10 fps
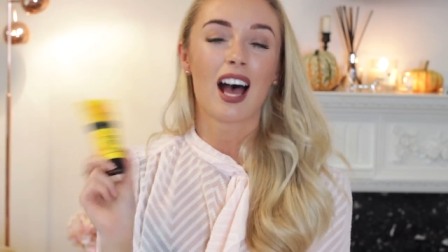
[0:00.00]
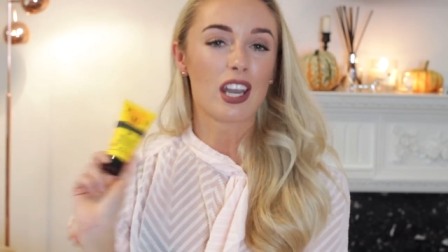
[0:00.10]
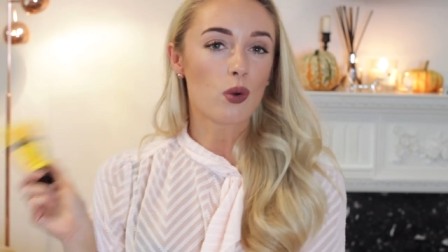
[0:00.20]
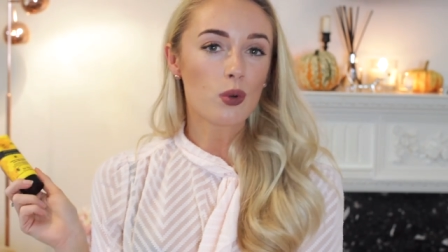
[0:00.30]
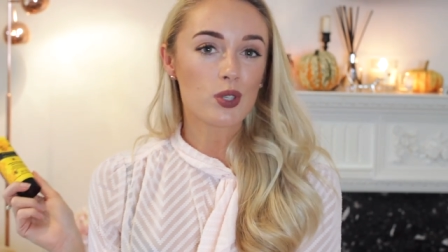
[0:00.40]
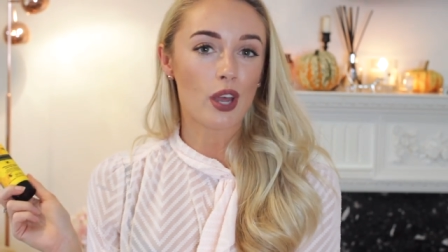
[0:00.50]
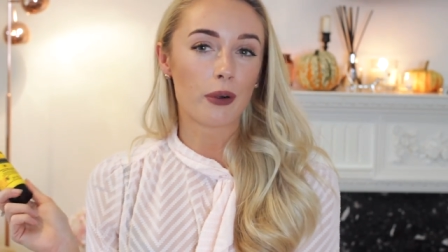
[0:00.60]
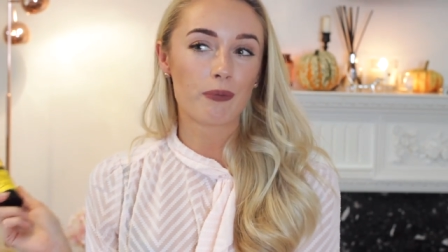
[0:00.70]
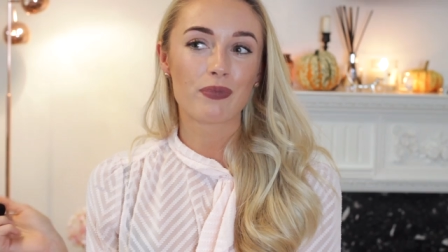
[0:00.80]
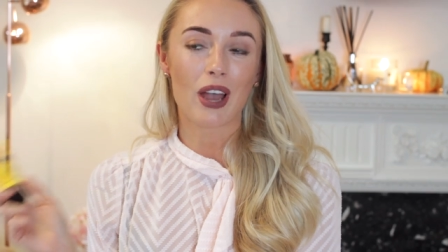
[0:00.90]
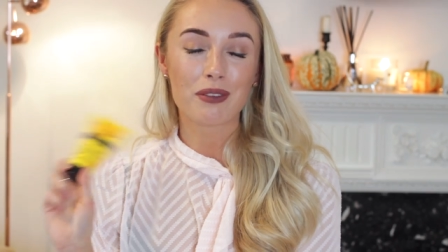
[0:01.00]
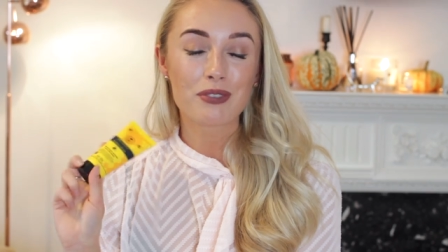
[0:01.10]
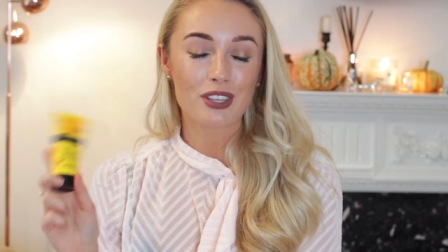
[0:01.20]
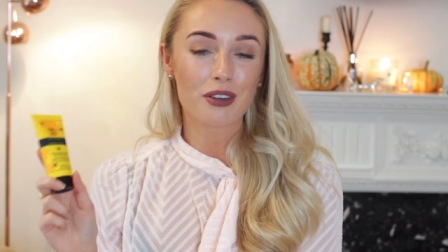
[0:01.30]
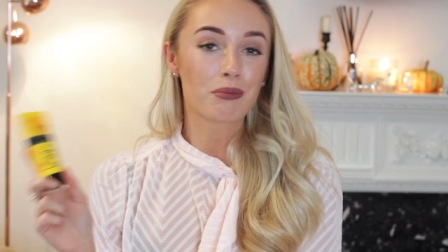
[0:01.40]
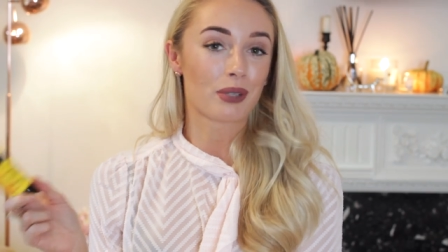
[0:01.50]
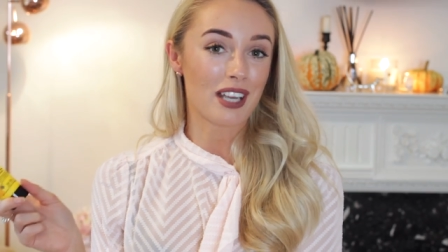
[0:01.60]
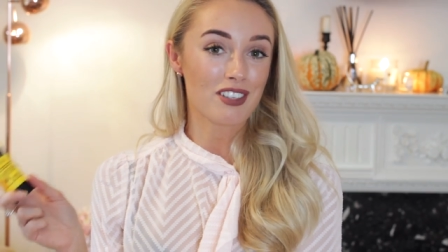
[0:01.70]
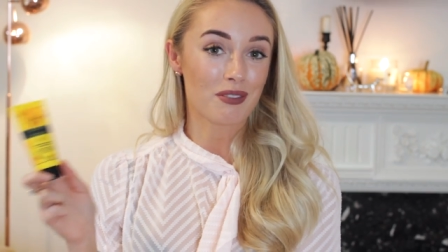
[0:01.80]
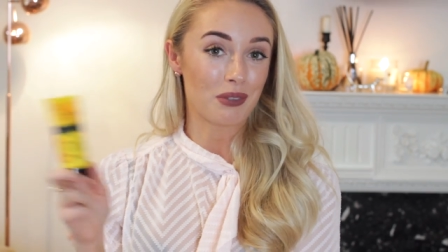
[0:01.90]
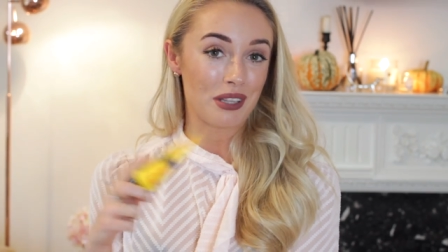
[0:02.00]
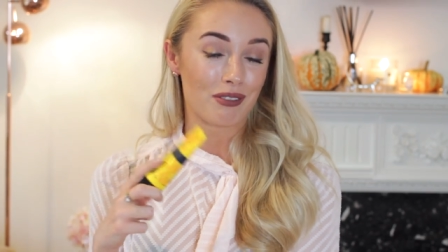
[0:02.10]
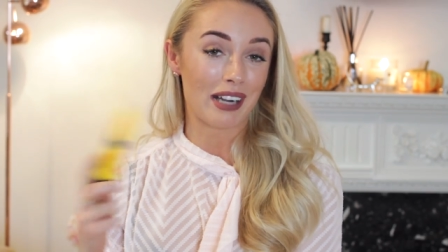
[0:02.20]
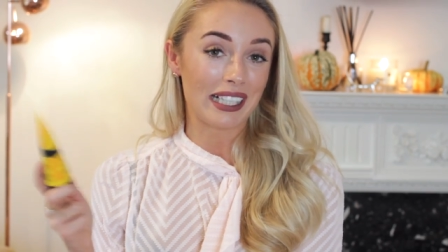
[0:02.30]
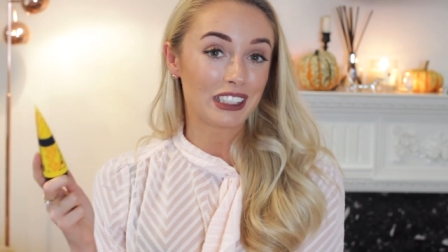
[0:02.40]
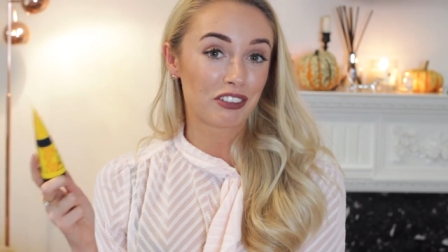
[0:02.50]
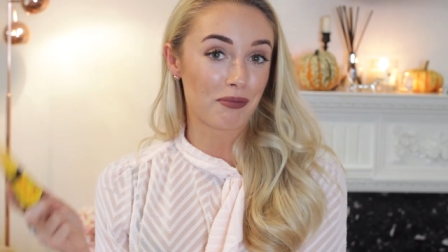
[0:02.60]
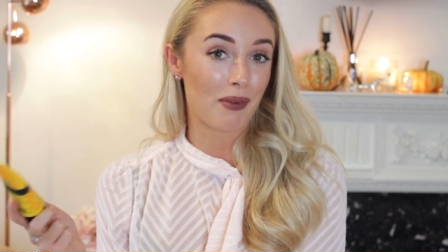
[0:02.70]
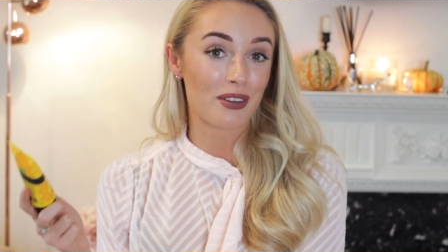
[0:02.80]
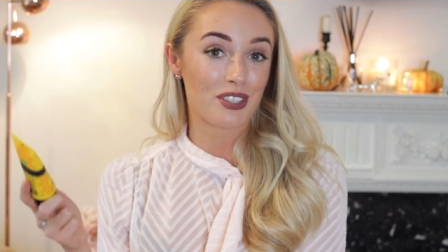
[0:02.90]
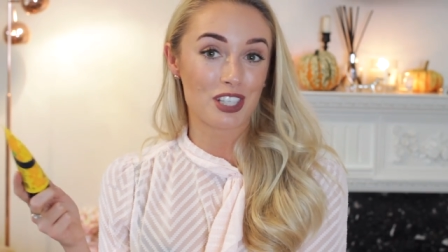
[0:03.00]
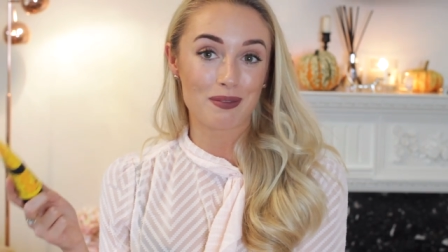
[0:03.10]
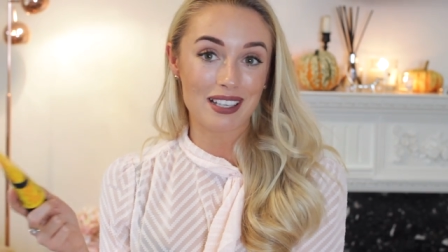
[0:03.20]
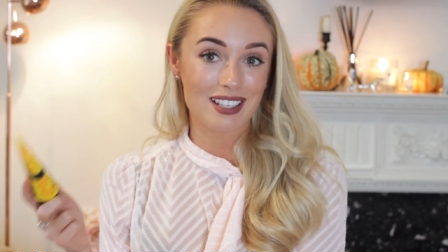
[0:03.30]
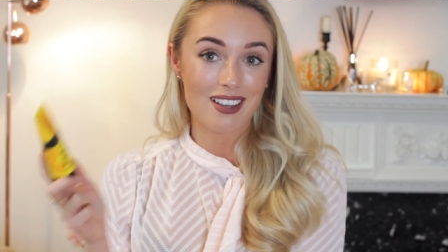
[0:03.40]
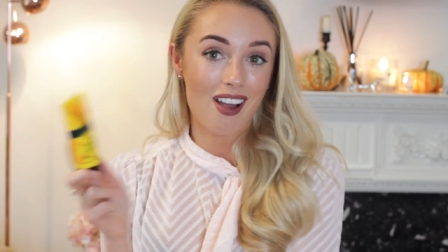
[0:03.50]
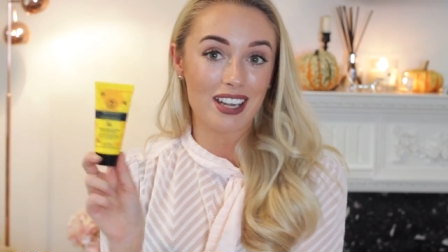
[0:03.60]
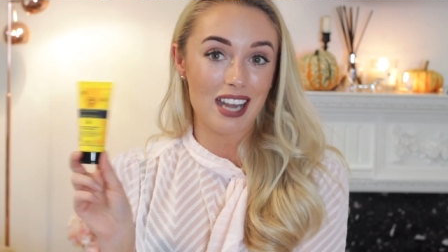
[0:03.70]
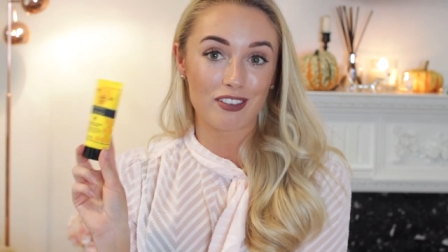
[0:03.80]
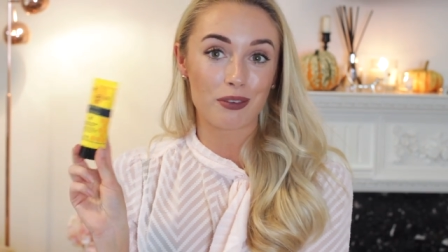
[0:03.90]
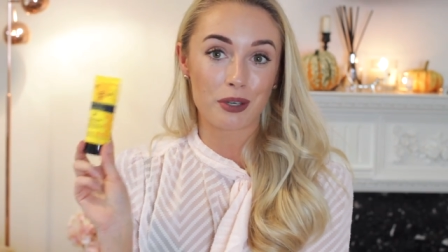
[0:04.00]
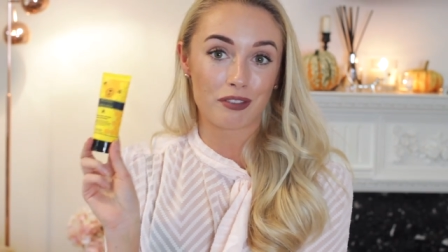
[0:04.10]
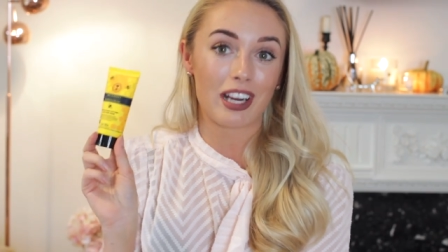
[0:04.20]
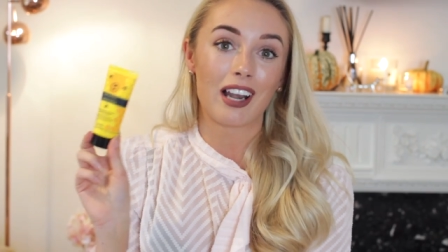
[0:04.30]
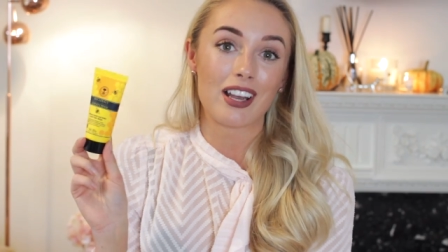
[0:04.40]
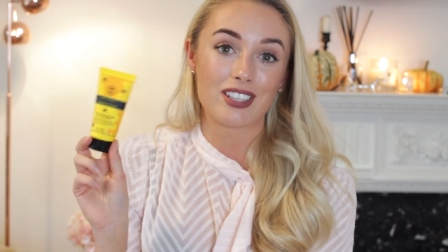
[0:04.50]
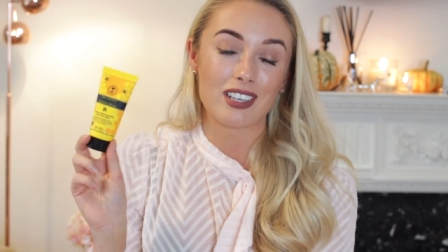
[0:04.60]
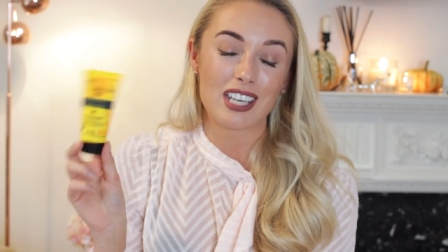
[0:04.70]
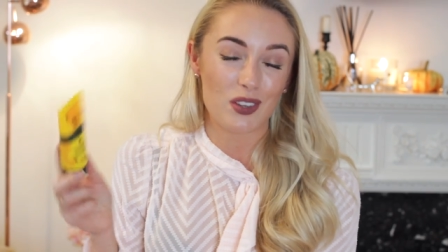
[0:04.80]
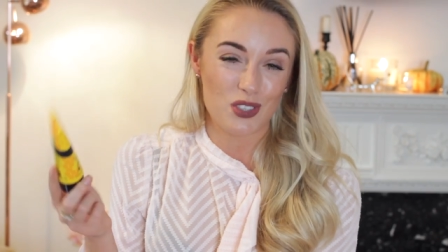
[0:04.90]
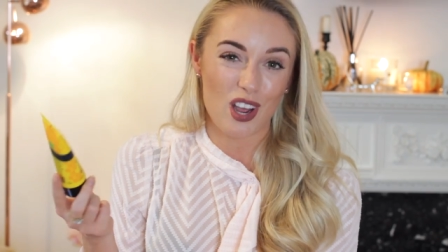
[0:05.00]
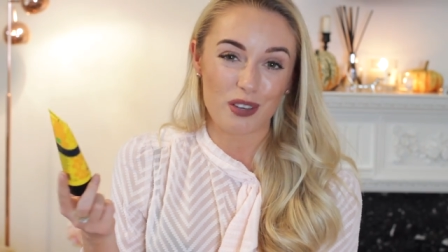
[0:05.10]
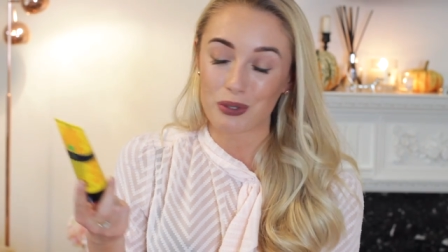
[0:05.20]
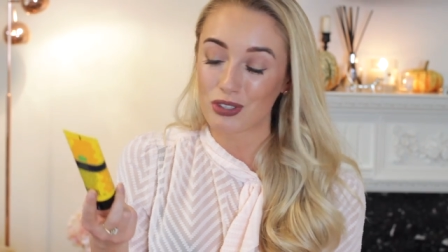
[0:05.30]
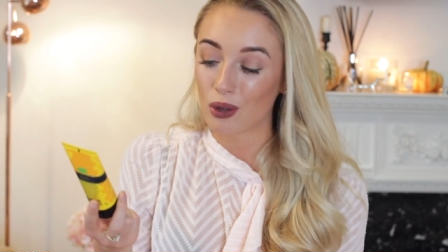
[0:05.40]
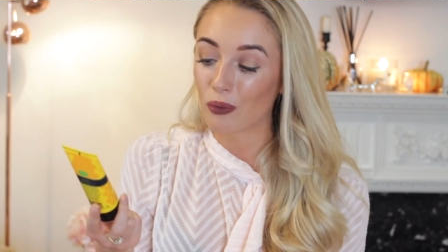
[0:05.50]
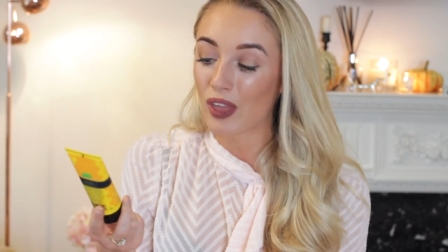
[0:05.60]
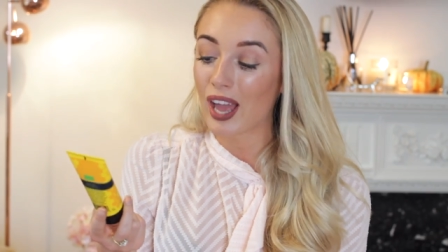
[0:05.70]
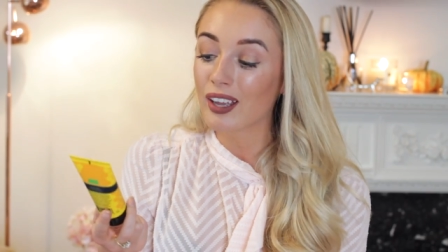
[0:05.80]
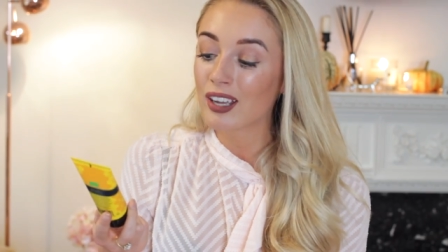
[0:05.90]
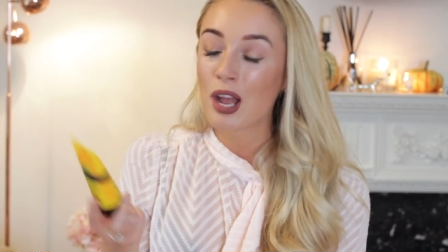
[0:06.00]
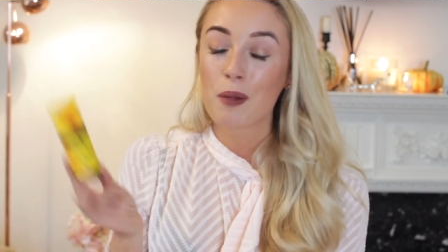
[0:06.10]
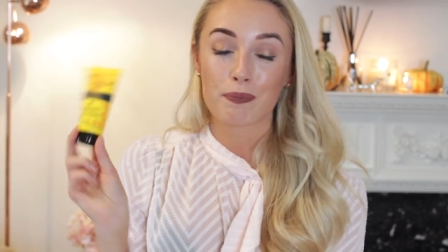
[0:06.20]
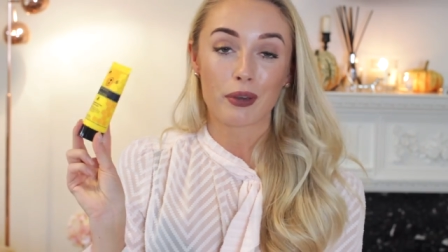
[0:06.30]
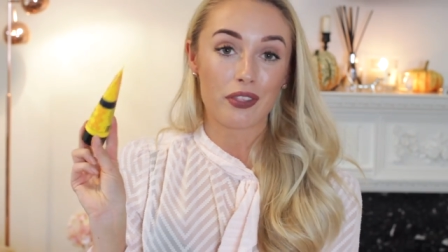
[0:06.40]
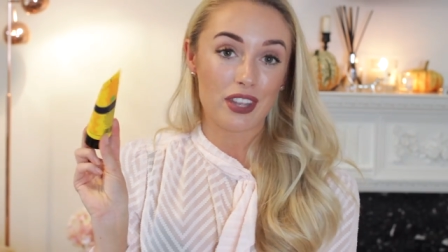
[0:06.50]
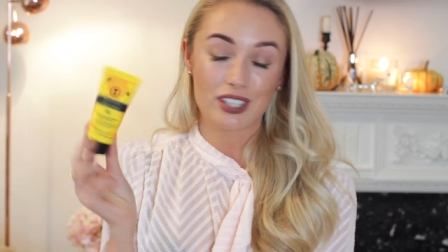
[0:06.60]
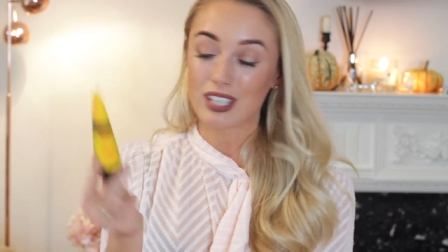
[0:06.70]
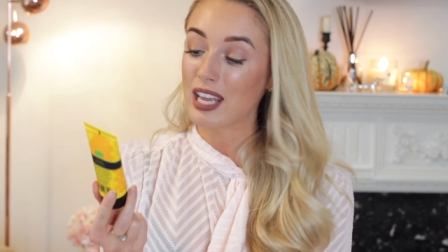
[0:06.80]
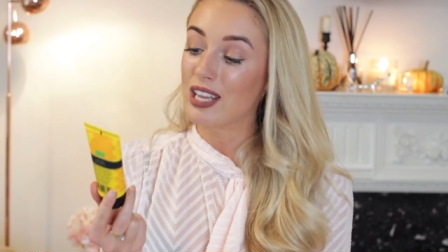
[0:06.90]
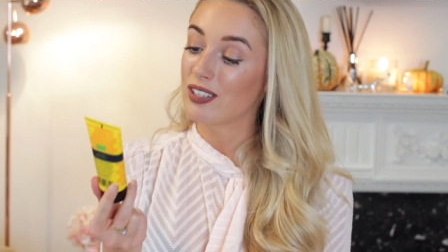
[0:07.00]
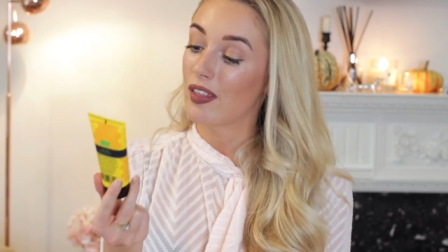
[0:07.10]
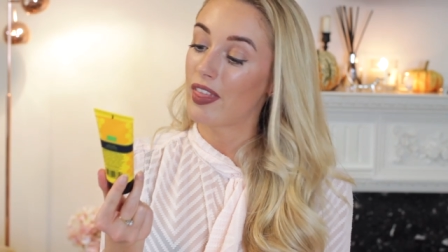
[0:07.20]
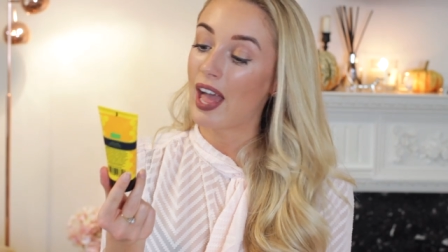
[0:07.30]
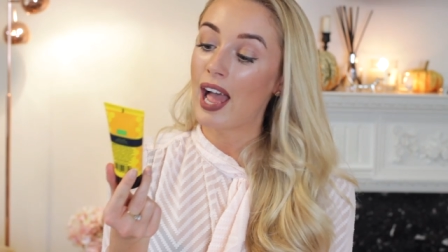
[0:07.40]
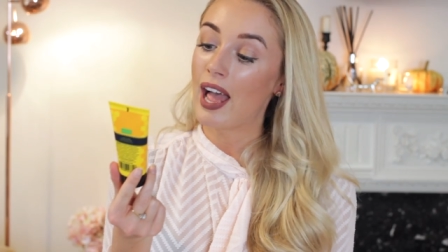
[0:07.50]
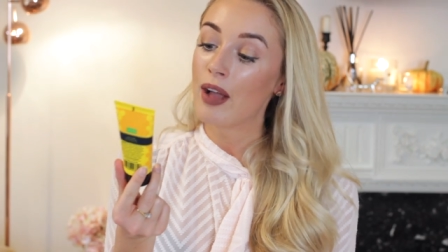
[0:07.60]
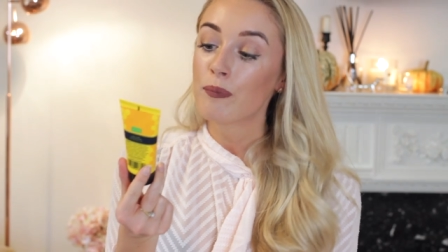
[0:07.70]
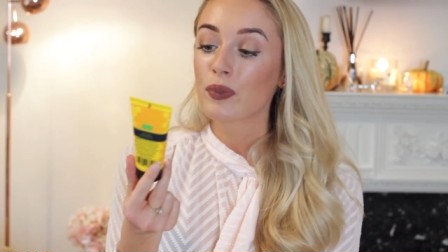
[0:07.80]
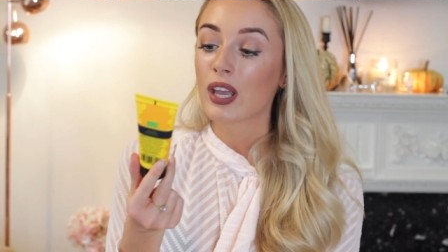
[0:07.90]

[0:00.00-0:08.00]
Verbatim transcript: And also, I'm so impressed with the range from Marks and Spencer. I never would have realised that Neil's Yard was sold there, but this is their